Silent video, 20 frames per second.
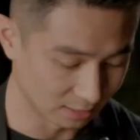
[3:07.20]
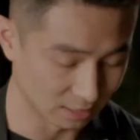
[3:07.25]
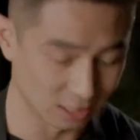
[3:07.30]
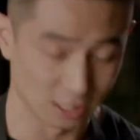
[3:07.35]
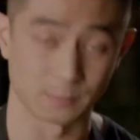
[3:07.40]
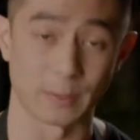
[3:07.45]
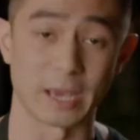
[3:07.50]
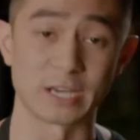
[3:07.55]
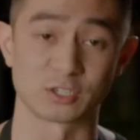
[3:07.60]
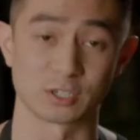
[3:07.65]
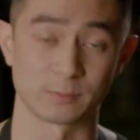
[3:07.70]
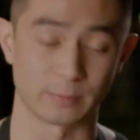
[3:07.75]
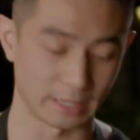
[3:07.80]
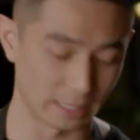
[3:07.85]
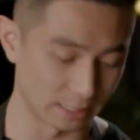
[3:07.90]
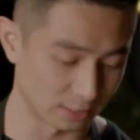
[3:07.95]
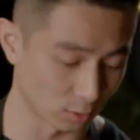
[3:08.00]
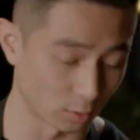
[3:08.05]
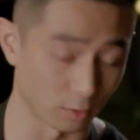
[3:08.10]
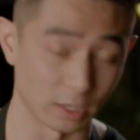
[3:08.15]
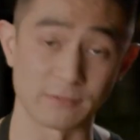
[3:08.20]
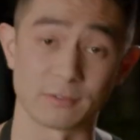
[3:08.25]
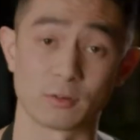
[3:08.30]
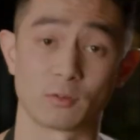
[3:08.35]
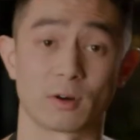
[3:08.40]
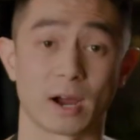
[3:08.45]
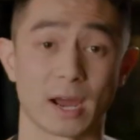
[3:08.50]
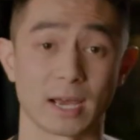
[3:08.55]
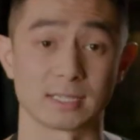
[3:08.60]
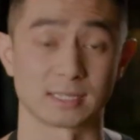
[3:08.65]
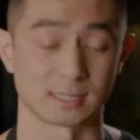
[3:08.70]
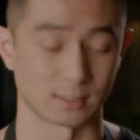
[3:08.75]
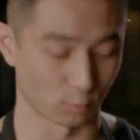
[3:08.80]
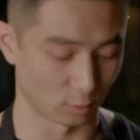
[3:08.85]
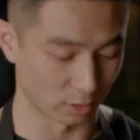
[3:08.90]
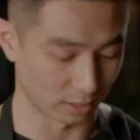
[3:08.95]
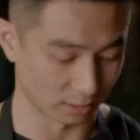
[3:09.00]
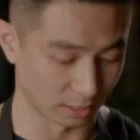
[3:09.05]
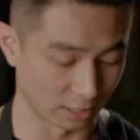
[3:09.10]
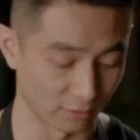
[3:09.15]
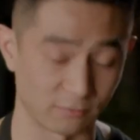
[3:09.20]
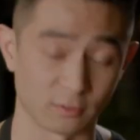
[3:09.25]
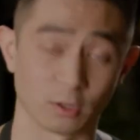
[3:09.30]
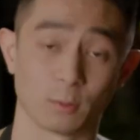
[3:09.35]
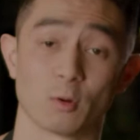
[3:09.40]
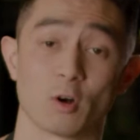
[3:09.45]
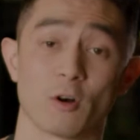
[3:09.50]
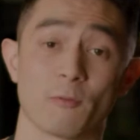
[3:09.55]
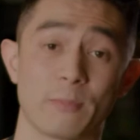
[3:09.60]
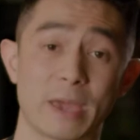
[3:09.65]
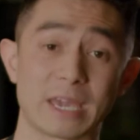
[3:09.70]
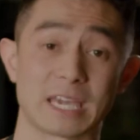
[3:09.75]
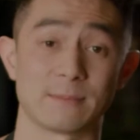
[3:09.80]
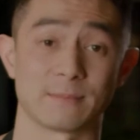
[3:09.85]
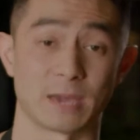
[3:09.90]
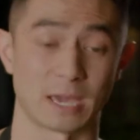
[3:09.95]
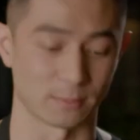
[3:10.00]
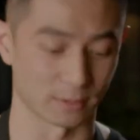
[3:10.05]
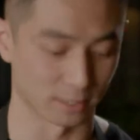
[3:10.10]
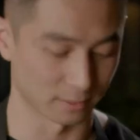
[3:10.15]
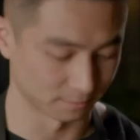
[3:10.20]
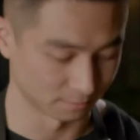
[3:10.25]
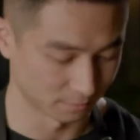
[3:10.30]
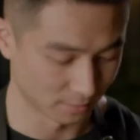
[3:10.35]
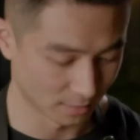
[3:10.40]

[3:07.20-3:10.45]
such as pastry beads or even rice with cling film or baking paper.